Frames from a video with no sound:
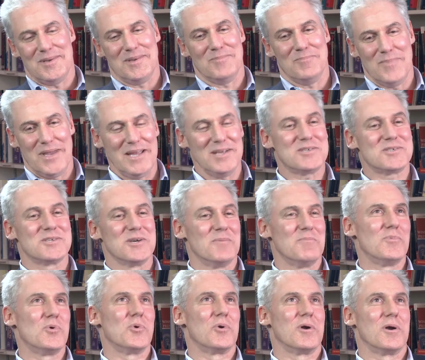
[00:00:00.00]
made
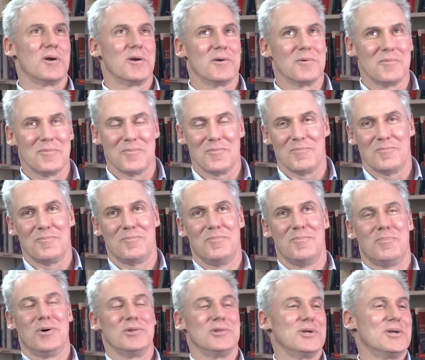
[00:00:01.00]
some more
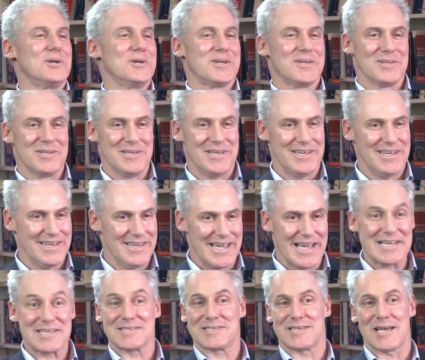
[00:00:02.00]
politically
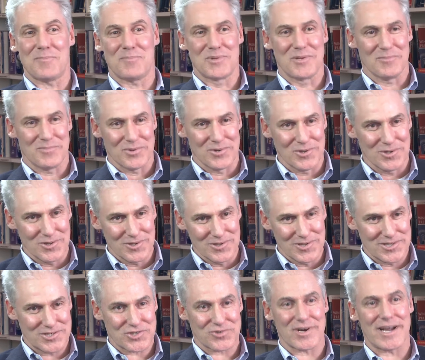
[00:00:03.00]

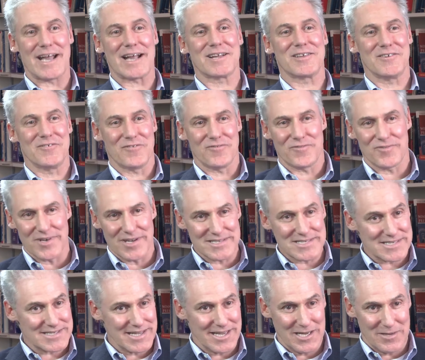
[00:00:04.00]
acceptable, attractive
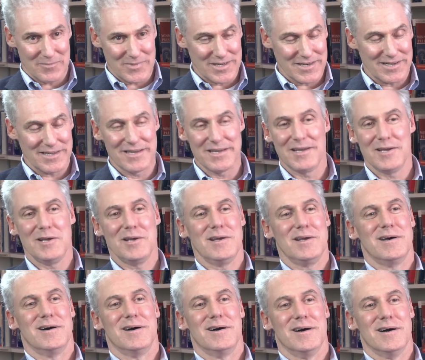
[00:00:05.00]
statement
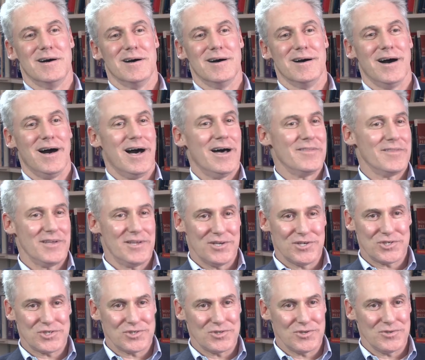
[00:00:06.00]
on the
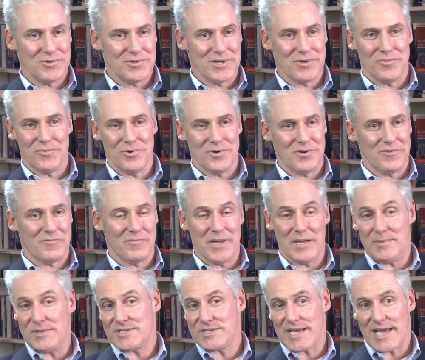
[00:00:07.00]
issue that would have
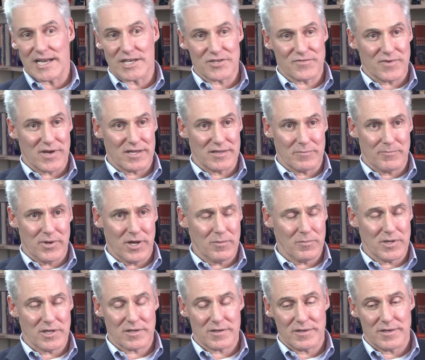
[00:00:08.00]
maybe satisfied the
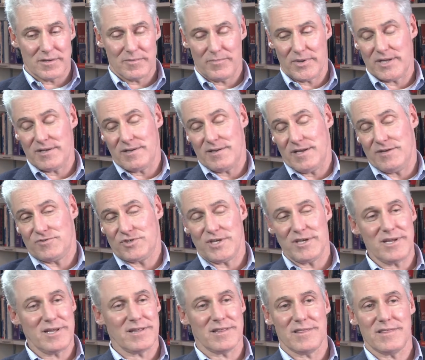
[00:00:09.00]
public. But if
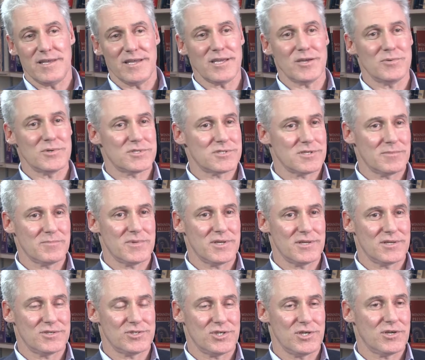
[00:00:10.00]
she didn't think it was
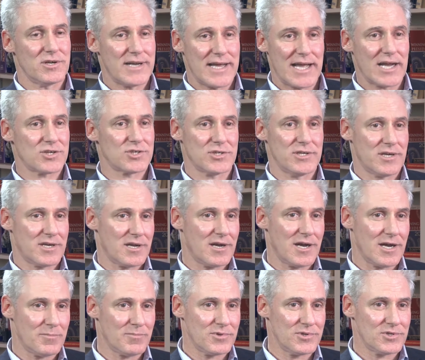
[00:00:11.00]
something she could actually
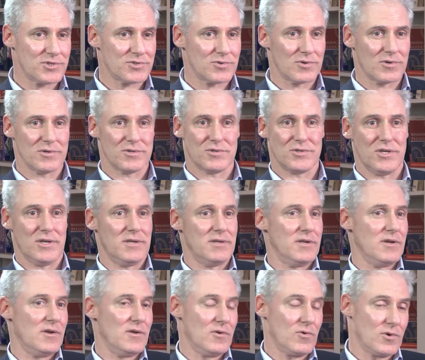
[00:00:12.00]
accomplish, or
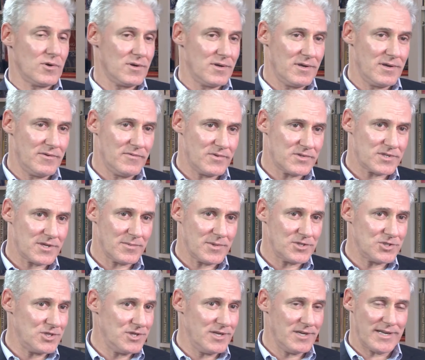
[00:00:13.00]
it was
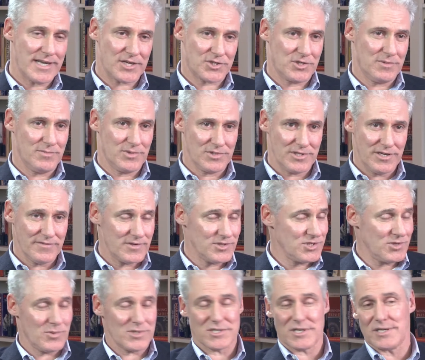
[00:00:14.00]
something she didn't actually believe in,
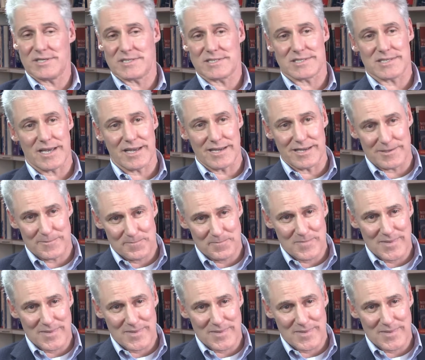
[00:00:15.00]
she wasn't going to say it.